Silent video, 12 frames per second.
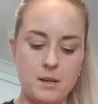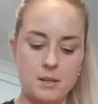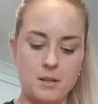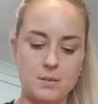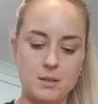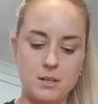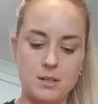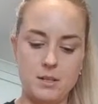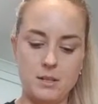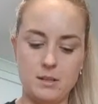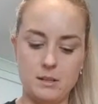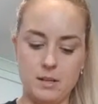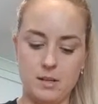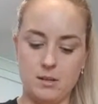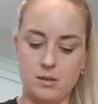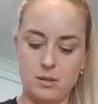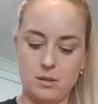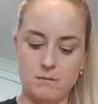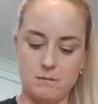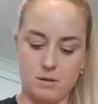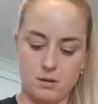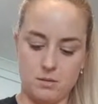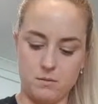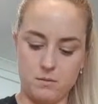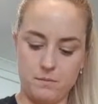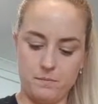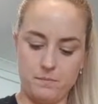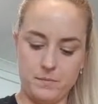So once you've done that, you then roll.